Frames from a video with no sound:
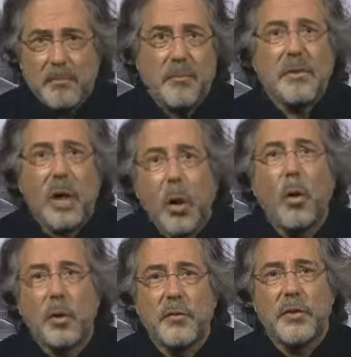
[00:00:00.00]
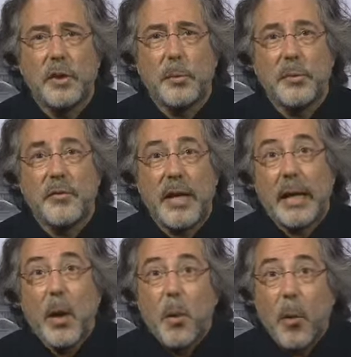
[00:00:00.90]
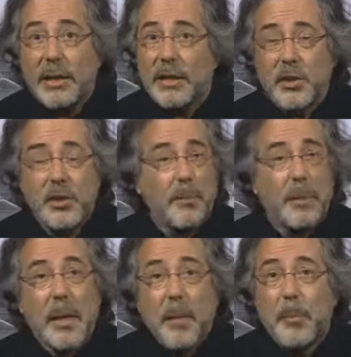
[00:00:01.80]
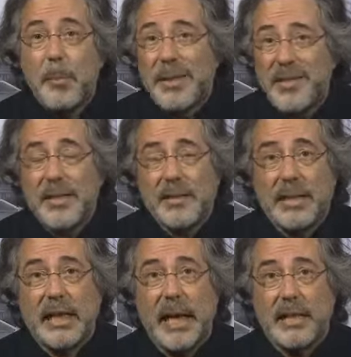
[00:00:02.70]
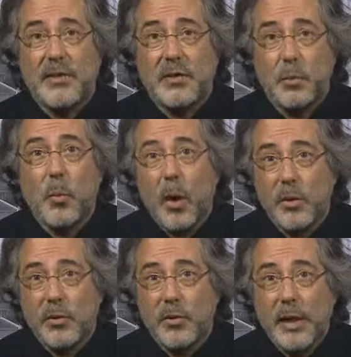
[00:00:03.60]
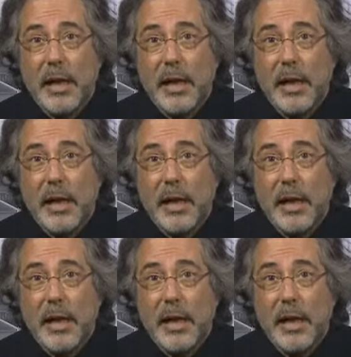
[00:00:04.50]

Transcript: the whole of Europe, in fact. What the German business classes want,